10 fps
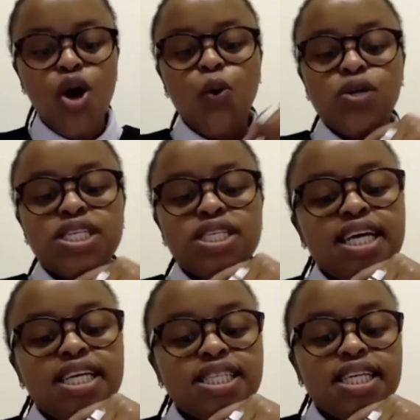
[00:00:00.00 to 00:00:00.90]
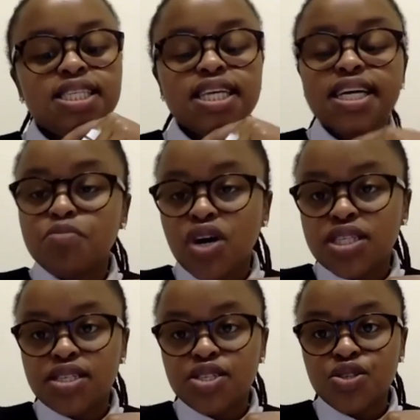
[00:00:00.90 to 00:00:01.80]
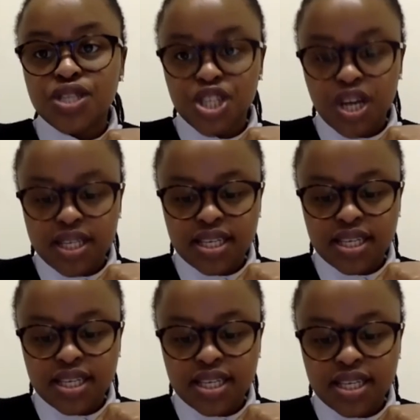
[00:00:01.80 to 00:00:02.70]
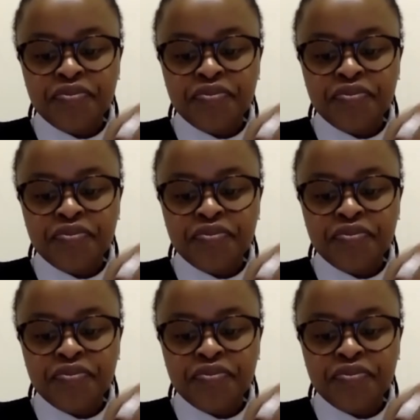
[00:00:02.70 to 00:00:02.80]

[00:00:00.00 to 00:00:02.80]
which states that state parties to the charter